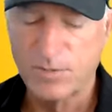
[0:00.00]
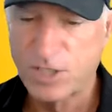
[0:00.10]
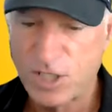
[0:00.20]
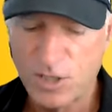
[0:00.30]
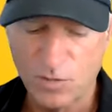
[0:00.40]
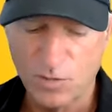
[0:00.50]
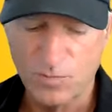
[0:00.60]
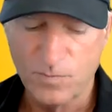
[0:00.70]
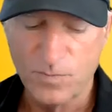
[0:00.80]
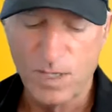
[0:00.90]
Two,
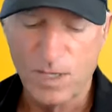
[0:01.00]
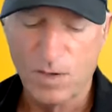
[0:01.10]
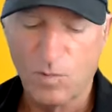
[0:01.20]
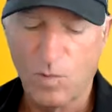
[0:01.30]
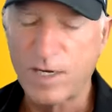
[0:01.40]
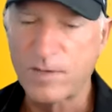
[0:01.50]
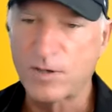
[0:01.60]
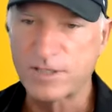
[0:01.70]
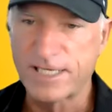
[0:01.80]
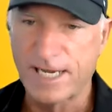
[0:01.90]
where to
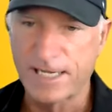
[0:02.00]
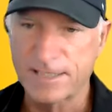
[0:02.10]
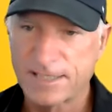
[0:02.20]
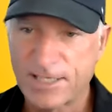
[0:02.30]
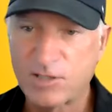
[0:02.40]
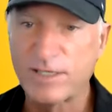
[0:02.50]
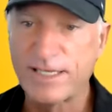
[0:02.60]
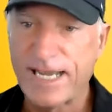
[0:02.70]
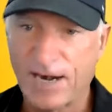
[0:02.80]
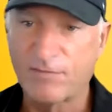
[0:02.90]
post the ads,
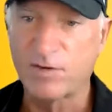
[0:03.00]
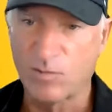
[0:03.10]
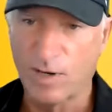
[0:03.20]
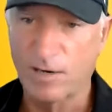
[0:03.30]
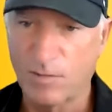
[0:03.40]
literally everywhere.